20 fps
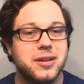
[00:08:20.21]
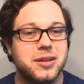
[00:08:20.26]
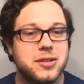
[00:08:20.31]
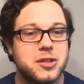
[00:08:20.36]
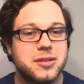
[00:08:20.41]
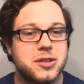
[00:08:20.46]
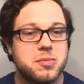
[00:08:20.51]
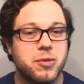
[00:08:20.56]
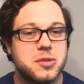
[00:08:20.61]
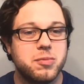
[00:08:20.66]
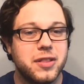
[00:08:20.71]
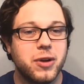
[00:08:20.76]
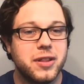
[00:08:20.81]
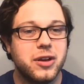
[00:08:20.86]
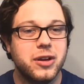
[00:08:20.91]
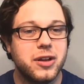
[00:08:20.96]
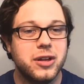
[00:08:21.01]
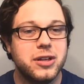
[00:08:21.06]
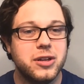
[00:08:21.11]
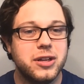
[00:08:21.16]
to spread the
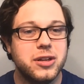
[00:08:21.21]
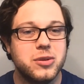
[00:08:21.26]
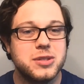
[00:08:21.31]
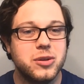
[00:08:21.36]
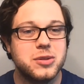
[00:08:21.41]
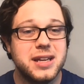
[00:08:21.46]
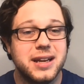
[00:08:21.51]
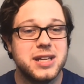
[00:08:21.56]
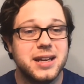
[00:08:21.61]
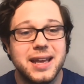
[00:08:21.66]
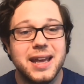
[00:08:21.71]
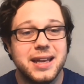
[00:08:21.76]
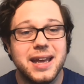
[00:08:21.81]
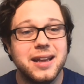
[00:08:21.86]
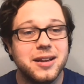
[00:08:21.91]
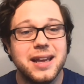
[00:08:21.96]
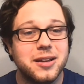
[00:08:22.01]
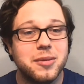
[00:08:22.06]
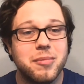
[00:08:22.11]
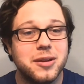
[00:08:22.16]
good news in a
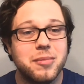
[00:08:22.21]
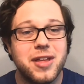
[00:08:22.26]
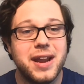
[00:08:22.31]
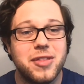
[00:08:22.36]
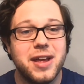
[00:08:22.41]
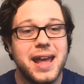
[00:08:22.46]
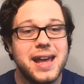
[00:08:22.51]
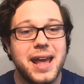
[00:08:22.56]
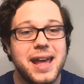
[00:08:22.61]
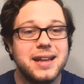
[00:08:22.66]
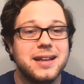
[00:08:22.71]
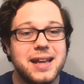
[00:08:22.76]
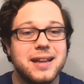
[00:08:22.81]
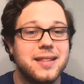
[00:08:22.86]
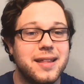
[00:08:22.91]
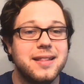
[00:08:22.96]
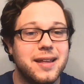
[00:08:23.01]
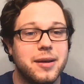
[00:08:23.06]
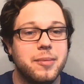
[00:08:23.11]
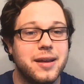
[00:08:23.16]
kingdom that
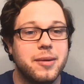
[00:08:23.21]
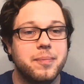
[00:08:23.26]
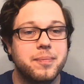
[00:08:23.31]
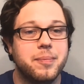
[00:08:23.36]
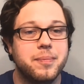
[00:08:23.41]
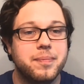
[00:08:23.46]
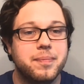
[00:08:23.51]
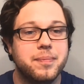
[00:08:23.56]
hated them.